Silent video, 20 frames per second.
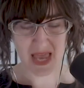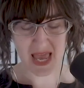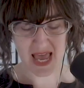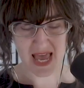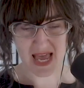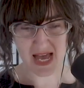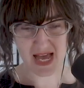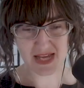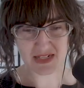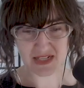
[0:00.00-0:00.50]

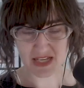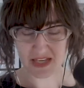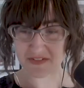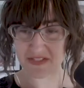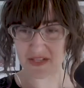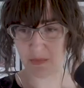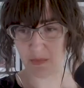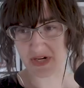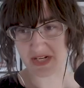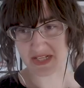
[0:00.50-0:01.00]
and if
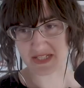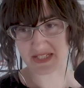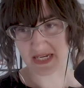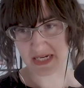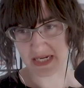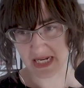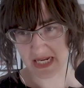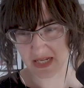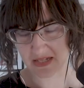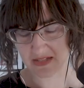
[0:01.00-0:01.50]
someone is in
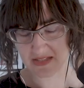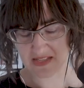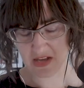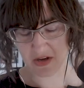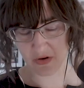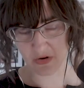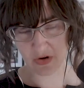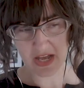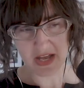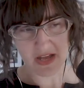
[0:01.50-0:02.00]
need
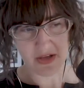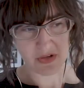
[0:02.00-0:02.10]
so